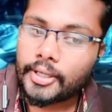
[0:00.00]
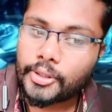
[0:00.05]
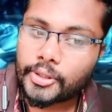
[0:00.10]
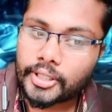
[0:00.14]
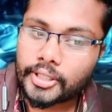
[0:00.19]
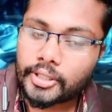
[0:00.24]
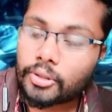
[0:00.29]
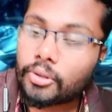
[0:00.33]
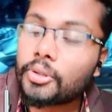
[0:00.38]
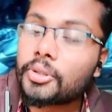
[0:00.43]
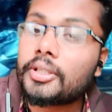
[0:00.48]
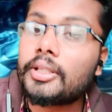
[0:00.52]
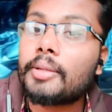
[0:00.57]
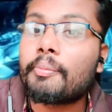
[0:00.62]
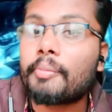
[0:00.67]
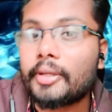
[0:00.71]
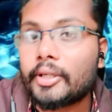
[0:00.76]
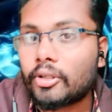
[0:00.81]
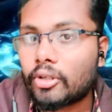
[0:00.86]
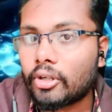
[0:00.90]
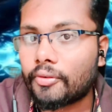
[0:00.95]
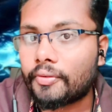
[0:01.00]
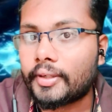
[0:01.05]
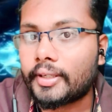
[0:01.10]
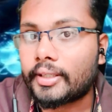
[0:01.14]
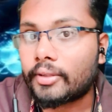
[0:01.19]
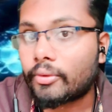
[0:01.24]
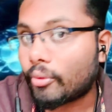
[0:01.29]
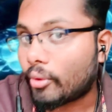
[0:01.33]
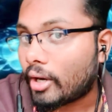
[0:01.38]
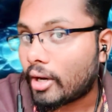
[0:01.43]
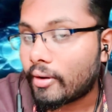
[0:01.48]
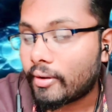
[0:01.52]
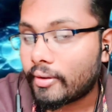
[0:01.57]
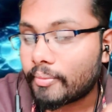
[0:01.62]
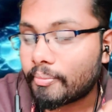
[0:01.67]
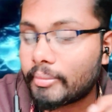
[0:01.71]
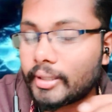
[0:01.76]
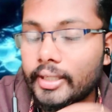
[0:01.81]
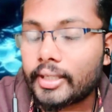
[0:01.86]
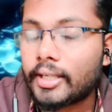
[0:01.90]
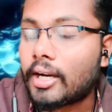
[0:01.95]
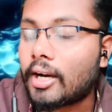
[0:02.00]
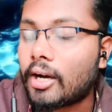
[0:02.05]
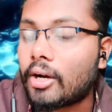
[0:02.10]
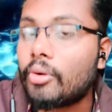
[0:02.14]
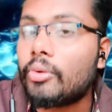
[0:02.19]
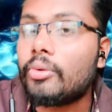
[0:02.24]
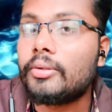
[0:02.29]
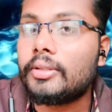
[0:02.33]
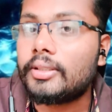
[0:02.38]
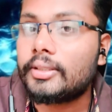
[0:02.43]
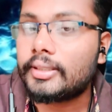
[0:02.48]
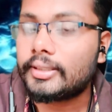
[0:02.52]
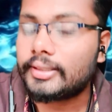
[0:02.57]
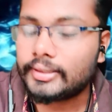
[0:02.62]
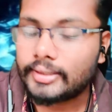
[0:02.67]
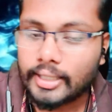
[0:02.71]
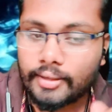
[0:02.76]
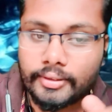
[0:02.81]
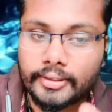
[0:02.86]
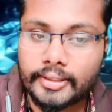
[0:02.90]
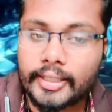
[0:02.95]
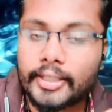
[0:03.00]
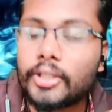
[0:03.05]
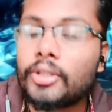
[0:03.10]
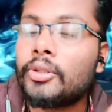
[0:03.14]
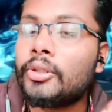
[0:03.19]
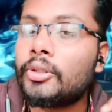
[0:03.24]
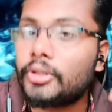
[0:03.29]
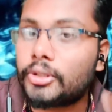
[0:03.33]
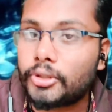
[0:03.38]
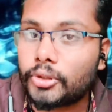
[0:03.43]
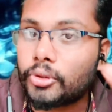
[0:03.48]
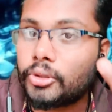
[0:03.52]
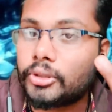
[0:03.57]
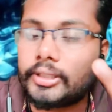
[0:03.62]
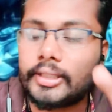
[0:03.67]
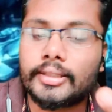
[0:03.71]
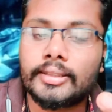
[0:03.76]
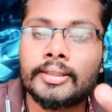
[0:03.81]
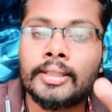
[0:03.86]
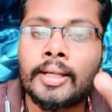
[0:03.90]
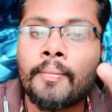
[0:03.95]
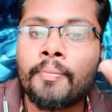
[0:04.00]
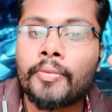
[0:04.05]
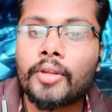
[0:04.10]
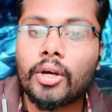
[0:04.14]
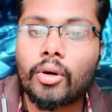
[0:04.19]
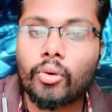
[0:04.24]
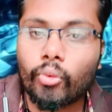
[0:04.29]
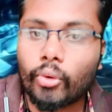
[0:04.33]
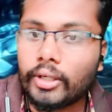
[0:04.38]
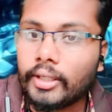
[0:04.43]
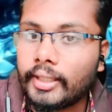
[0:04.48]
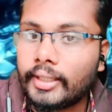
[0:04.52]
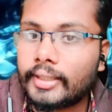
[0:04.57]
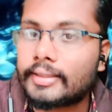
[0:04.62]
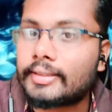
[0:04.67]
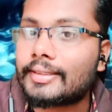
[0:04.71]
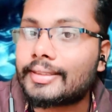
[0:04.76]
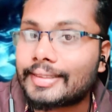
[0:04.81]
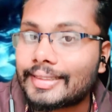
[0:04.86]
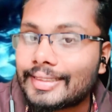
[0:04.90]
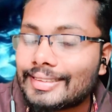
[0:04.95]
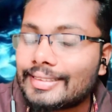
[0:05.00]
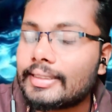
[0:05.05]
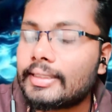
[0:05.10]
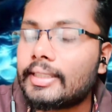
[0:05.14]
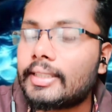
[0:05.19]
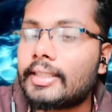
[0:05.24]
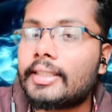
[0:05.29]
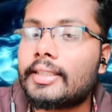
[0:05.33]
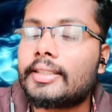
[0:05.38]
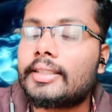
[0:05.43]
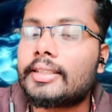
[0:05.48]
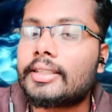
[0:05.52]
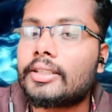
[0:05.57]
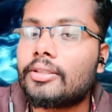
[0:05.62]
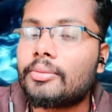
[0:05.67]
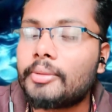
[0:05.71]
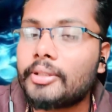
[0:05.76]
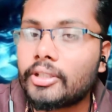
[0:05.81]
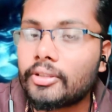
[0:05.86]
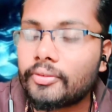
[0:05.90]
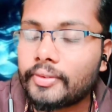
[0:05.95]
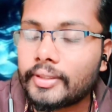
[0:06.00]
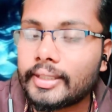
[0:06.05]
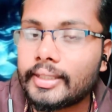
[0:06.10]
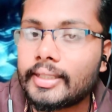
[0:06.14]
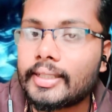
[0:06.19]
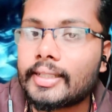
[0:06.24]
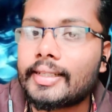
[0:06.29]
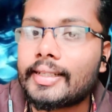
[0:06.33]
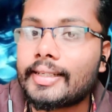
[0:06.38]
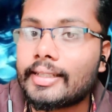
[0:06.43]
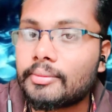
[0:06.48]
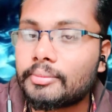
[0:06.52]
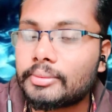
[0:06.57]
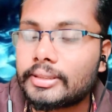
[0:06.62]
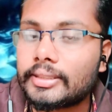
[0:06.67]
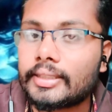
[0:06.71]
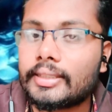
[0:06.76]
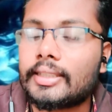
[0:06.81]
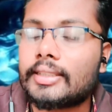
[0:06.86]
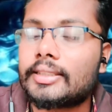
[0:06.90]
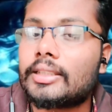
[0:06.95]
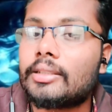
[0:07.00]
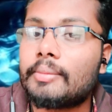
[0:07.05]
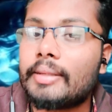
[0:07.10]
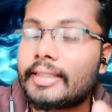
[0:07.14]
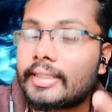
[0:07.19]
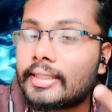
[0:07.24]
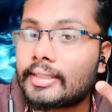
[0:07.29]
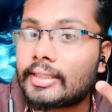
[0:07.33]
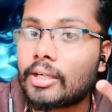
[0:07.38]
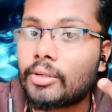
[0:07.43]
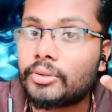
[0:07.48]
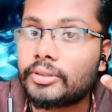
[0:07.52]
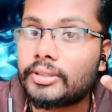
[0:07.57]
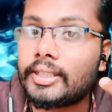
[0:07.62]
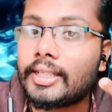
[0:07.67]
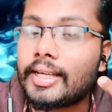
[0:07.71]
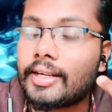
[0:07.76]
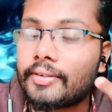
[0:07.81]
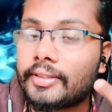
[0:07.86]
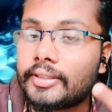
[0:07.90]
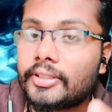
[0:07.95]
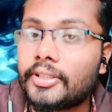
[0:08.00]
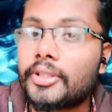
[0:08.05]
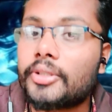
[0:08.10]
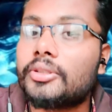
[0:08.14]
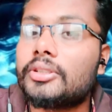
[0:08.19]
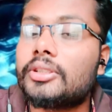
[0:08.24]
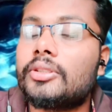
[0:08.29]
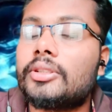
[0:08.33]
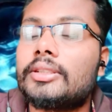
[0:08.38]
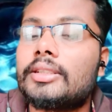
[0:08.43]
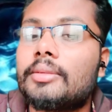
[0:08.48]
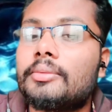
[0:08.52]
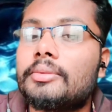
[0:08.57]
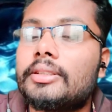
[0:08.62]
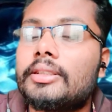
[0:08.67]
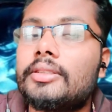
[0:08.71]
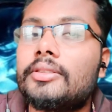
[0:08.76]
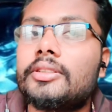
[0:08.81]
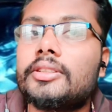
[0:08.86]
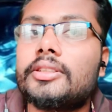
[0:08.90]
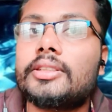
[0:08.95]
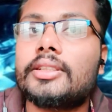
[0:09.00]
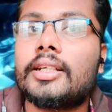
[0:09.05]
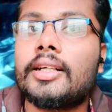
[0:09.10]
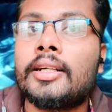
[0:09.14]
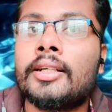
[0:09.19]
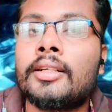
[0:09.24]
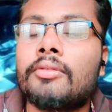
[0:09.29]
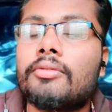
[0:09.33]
you can go to the peak of it. But how? I'll tell you two things. One is, recently the government of India and NMC, National Medical Council, have introduced a subject which is called